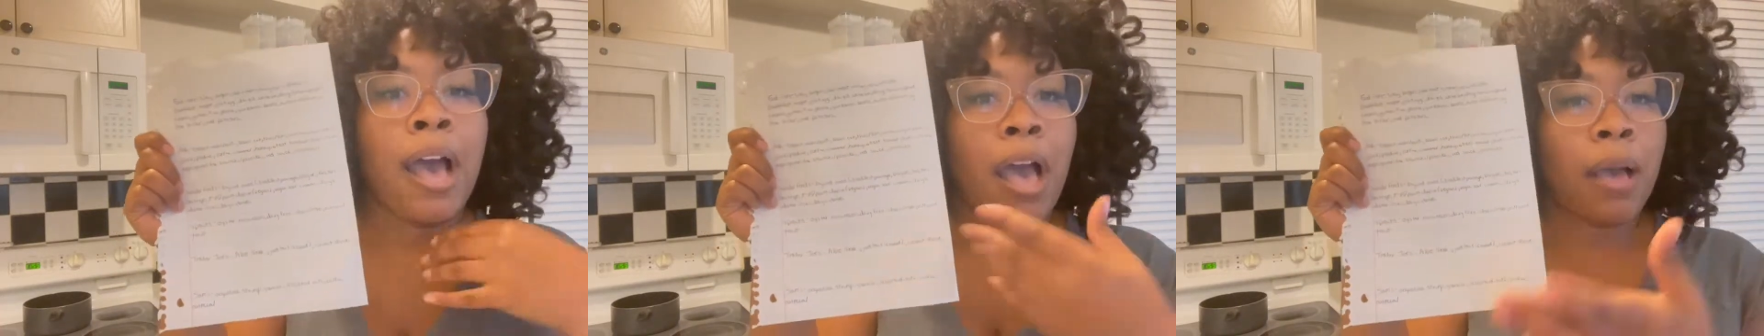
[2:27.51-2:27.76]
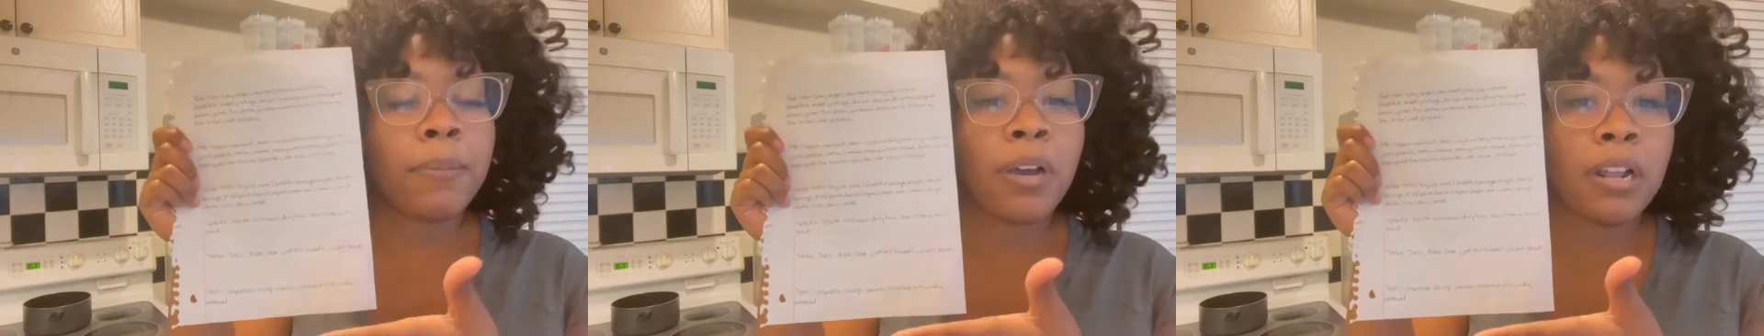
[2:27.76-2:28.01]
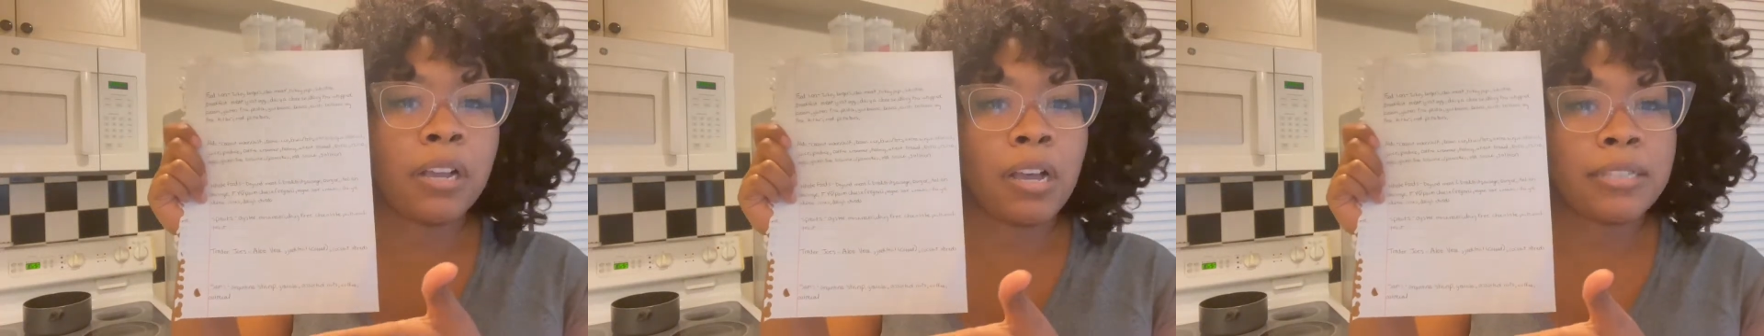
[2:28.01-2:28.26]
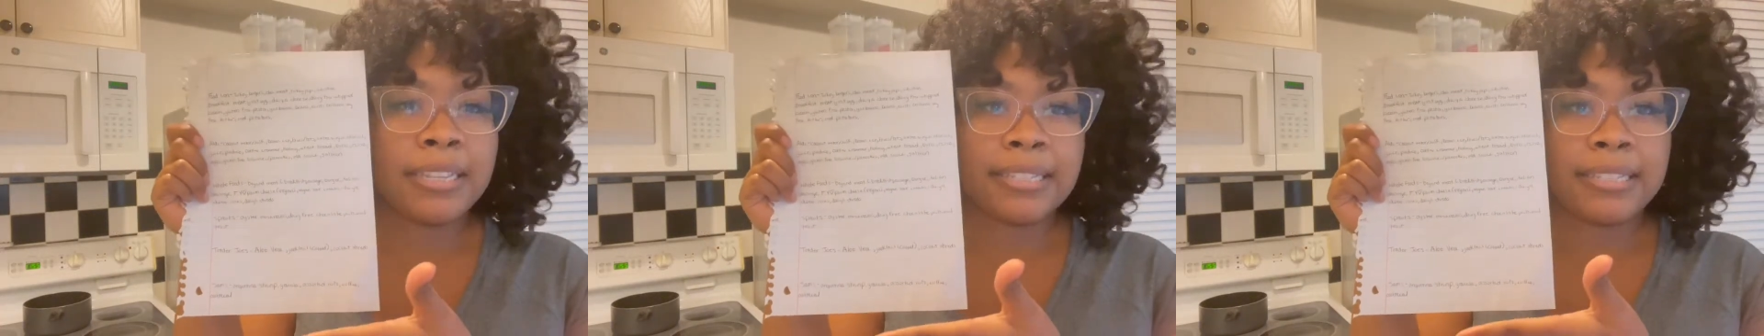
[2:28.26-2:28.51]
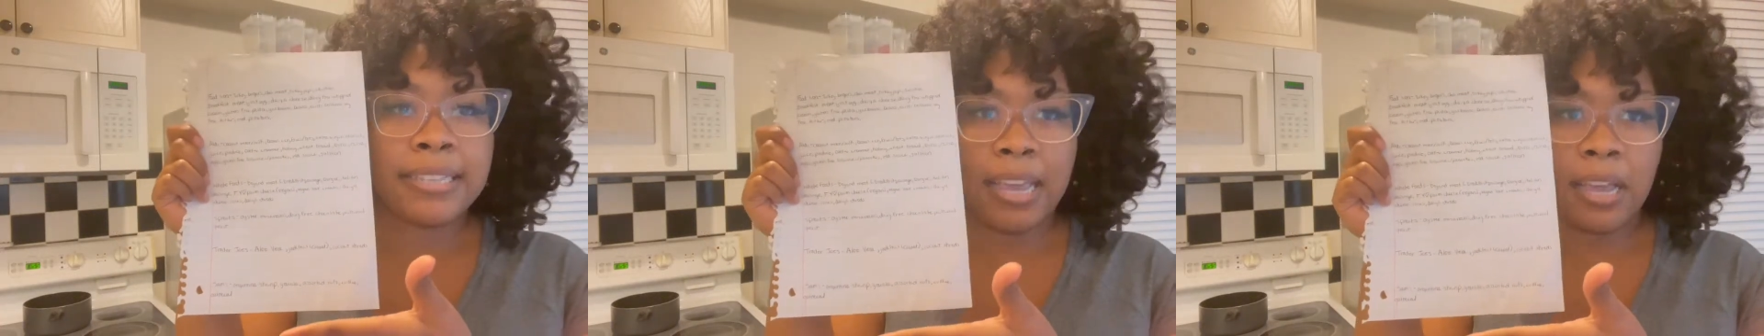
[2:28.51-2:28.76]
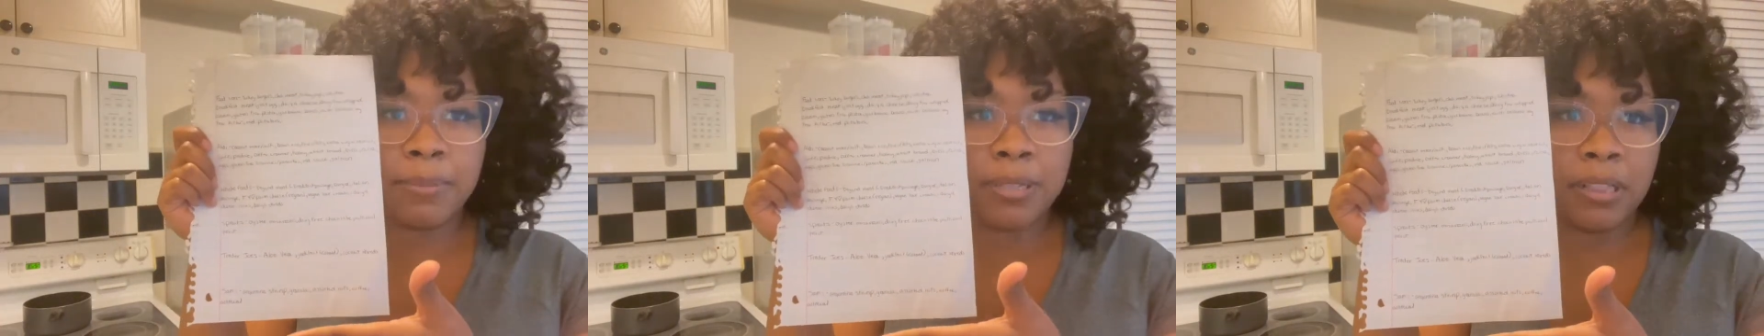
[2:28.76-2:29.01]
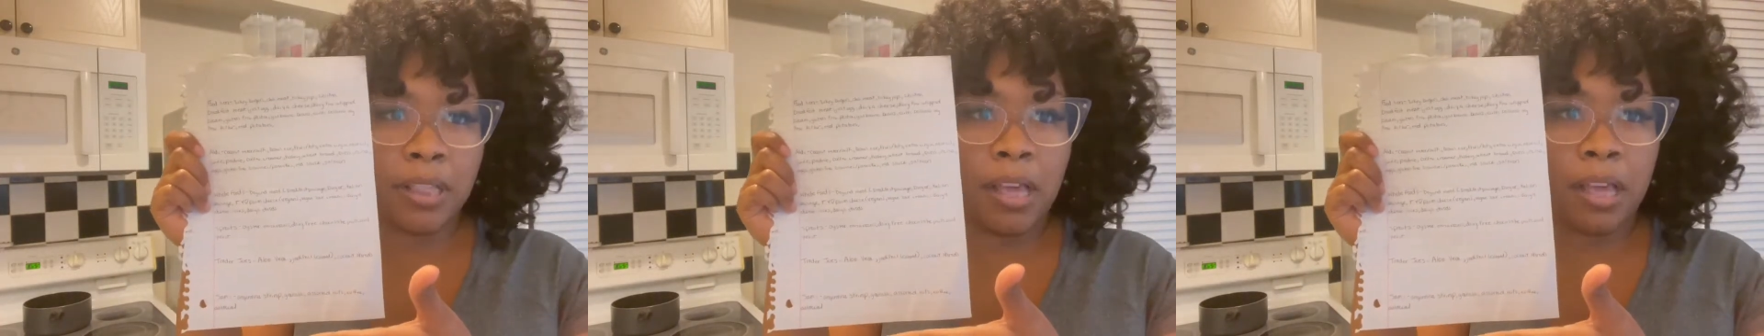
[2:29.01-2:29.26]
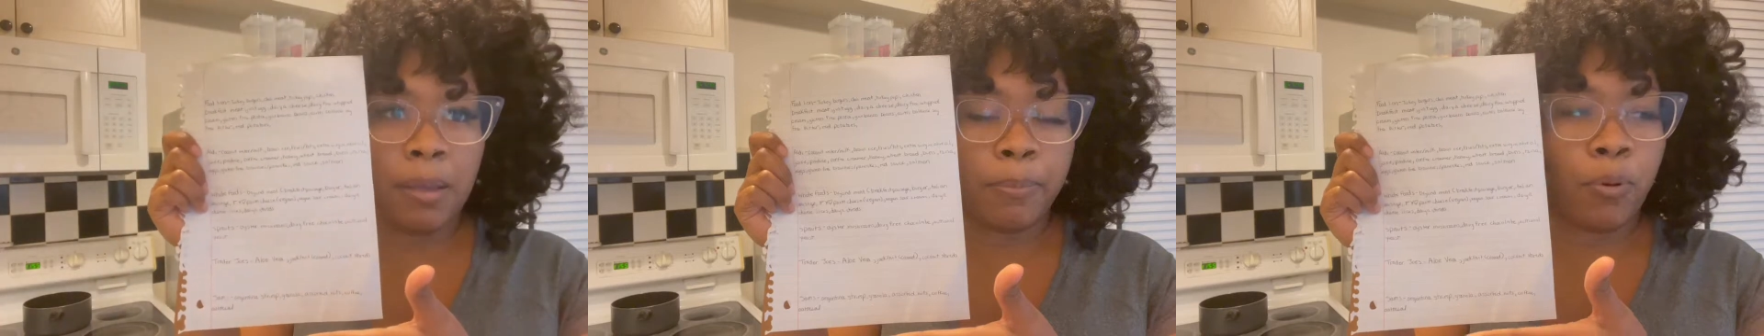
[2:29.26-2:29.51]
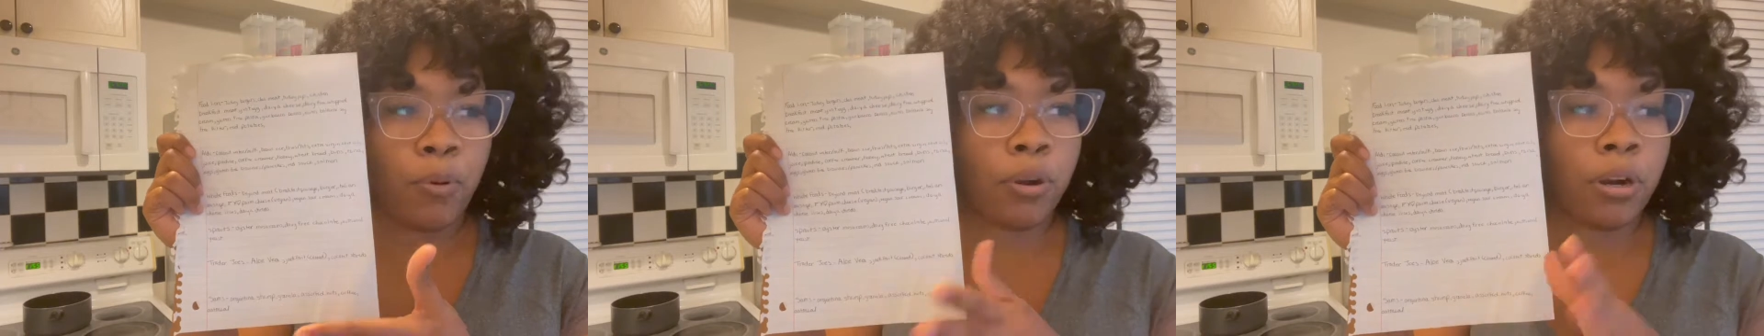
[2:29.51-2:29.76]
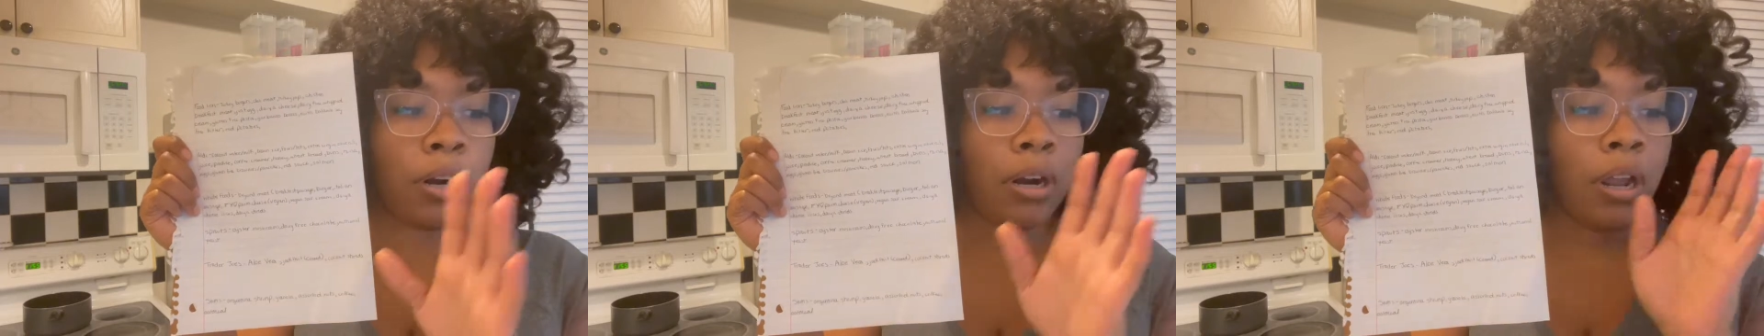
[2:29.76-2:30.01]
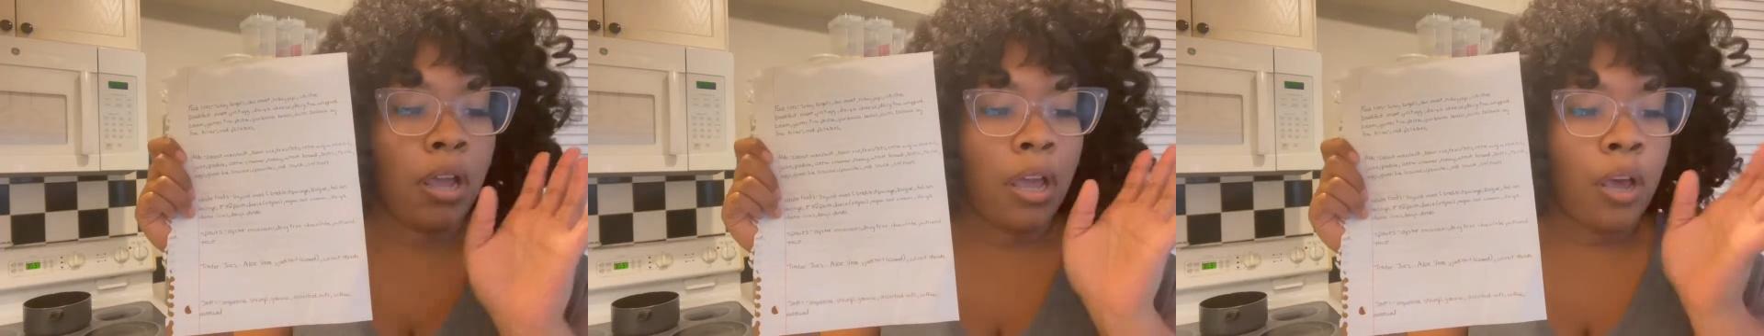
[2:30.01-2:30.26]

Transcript: I'm going to go to Sam's Club, or